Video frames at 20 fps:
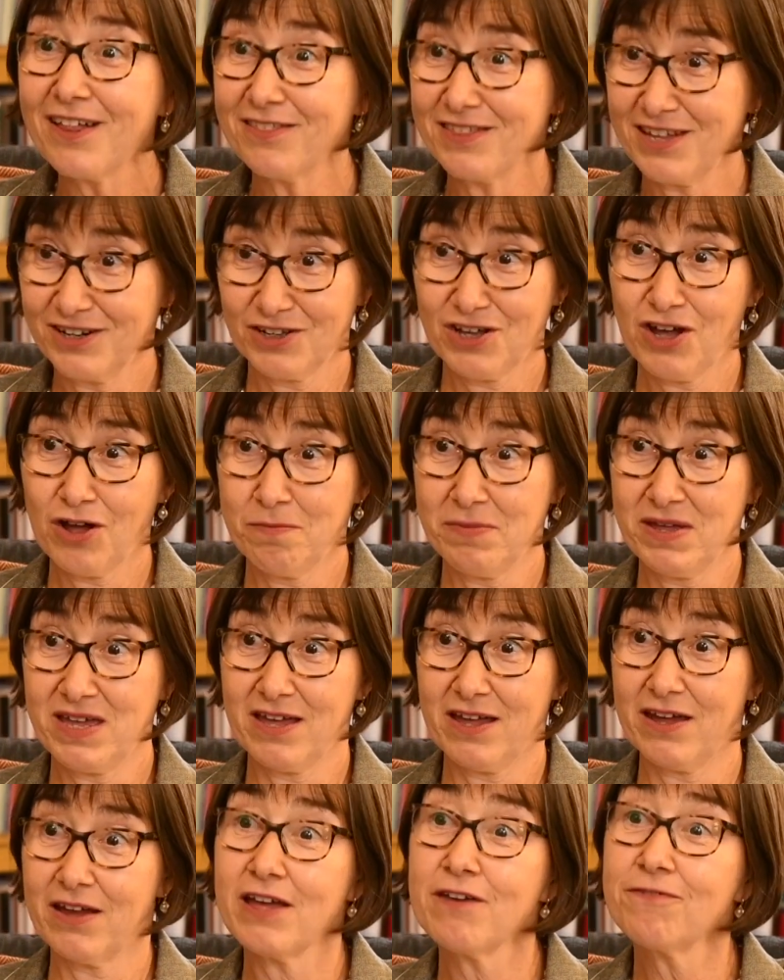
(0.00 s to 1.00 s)
then come
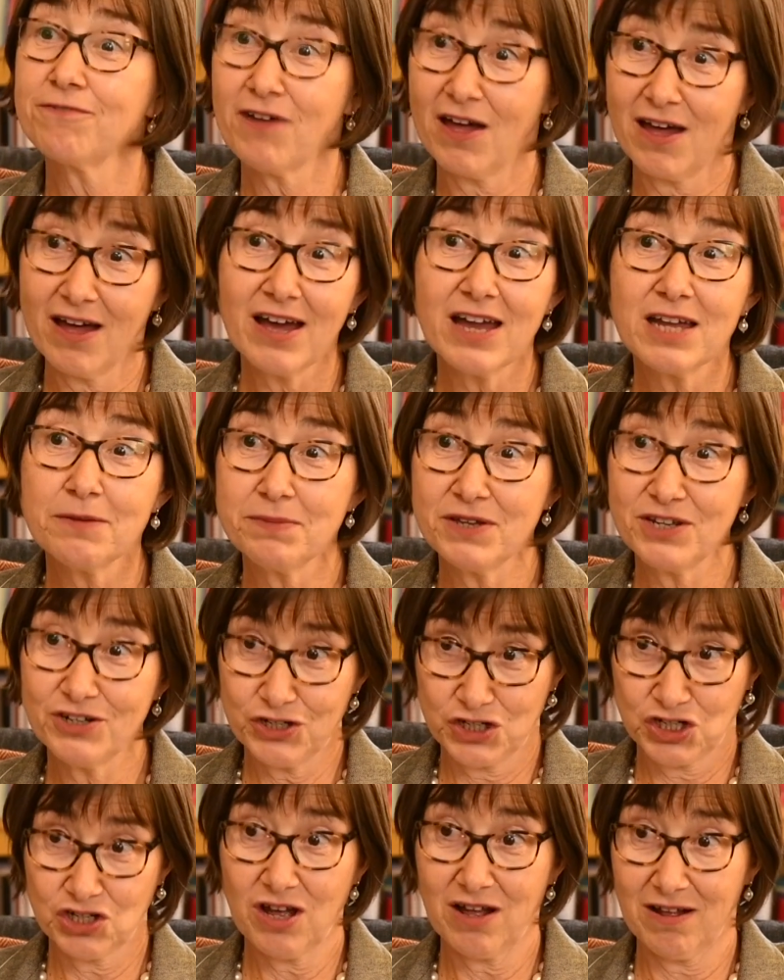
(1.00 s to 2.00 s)
here. If I'd been a
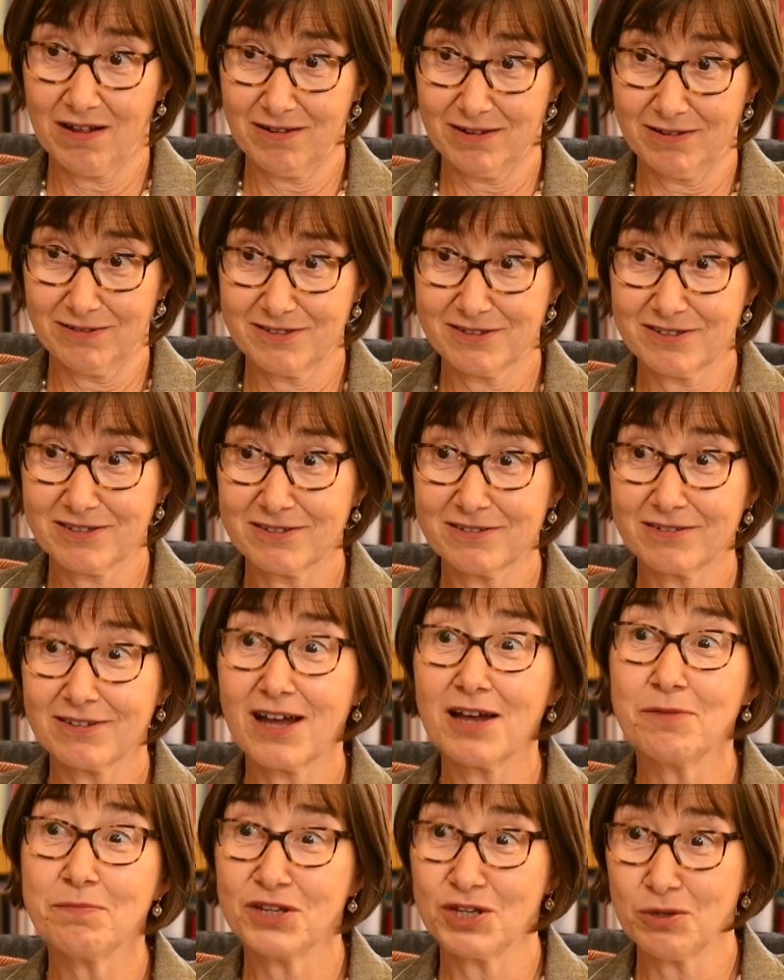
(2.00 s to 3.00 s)
child
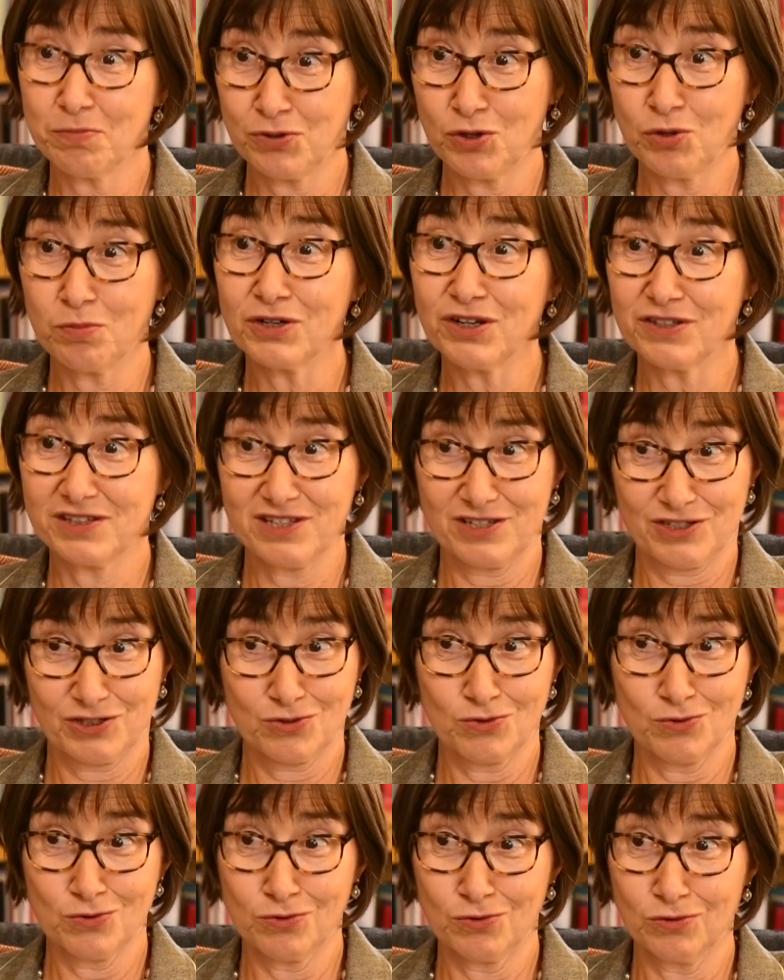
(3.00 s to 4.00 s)
and been a pupil at this
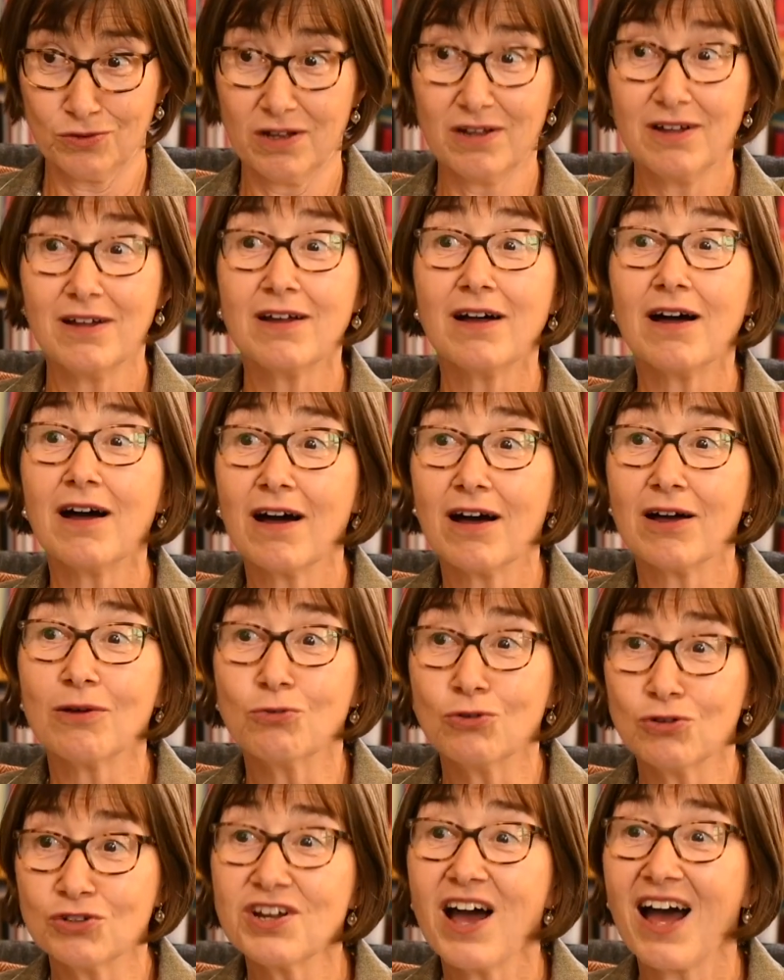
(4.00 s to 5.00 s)
school, I
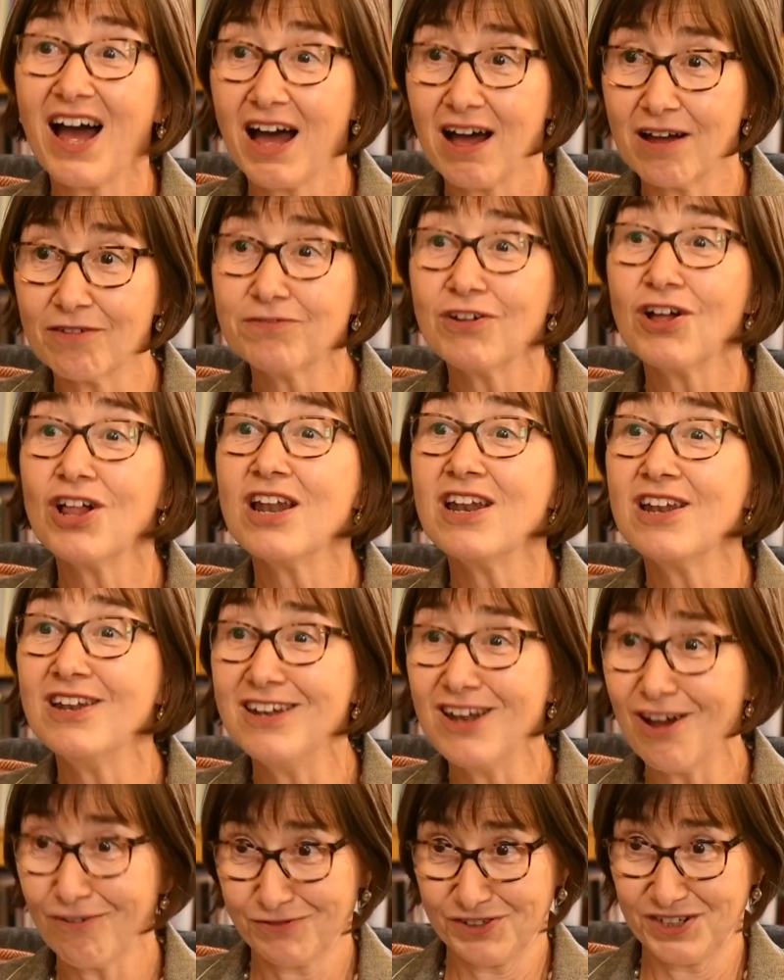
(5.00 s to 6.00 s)
would have
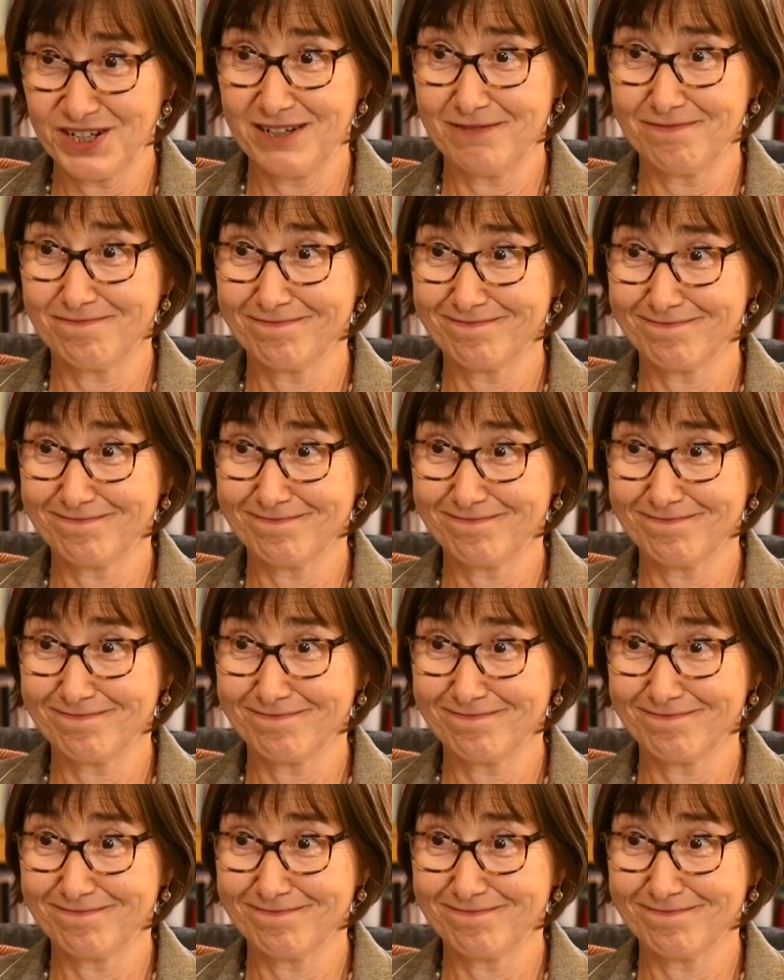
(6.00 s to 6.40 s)
loved it.